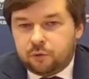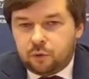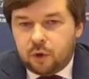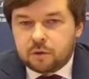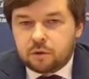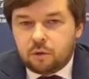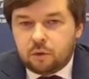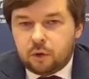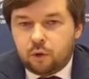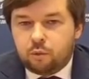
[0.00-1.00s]
We do have to
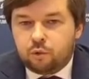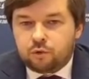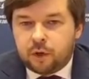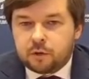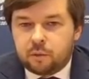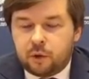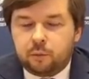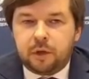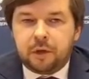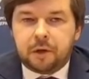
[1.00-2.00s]
answer all the global trends
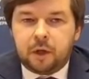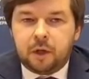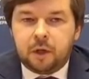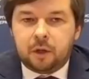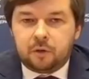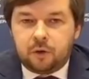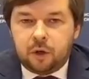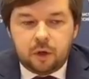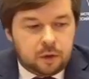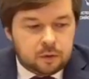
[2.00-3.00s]
about being clean
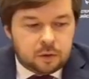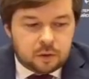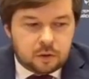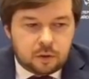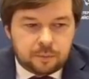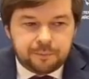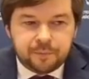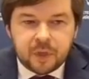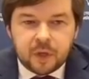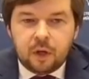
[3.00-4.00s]
and green
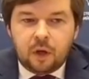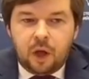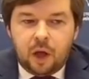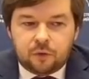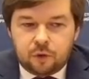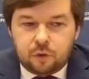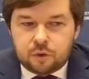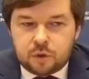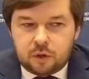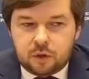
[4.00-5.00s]
and
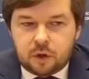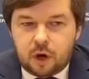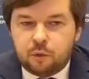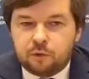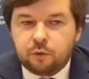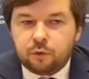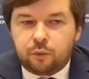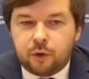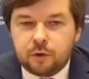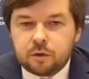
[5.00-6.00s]
reducing the carbon
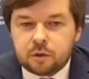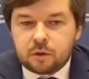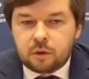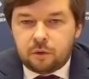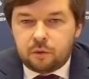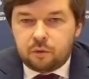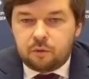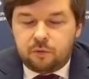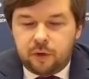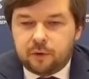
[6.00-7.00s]
footprints
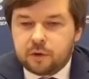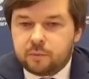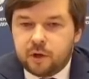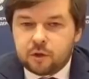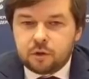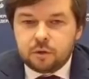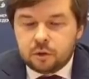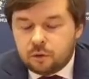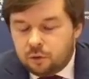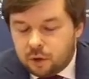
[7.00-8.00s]
through various
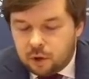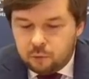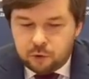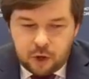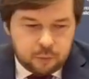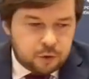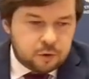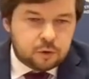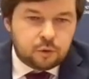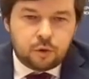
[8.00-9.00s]
measures, including carbon
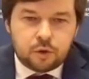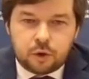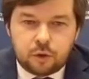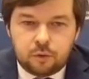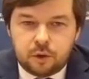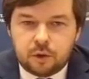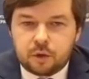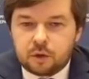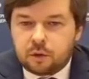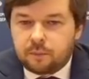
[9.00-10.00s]
capture and storage,
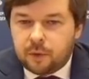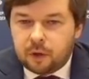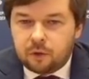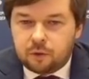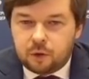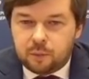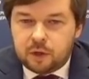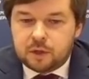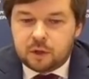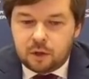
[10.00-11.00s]

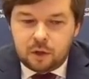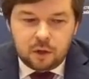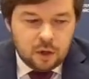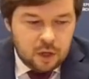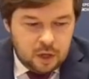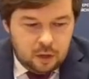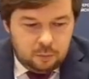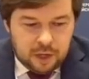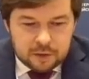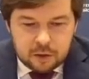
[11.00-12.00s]
including basically
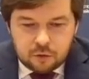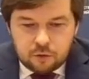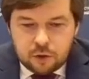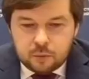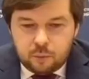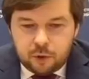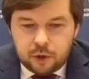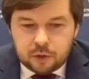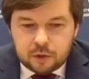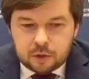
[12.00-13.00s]
planting trees.
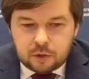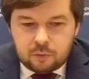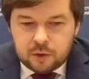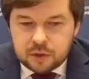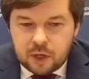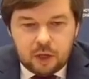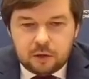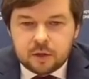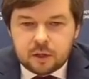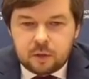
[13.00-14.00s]
But once
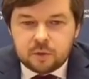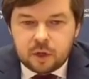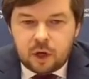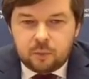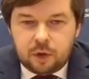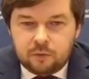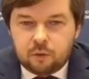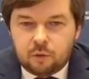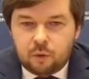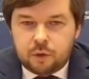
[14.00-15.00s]
again, at the same time,
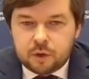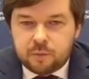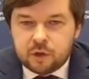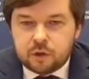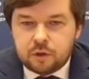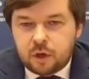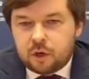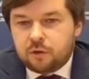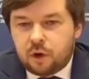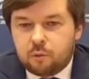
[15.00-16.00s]
even with all these
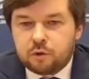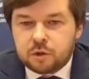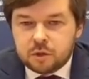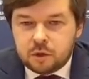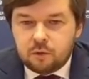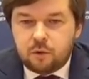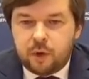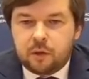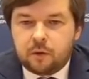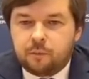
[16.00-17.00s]
measures, hydrocarbons still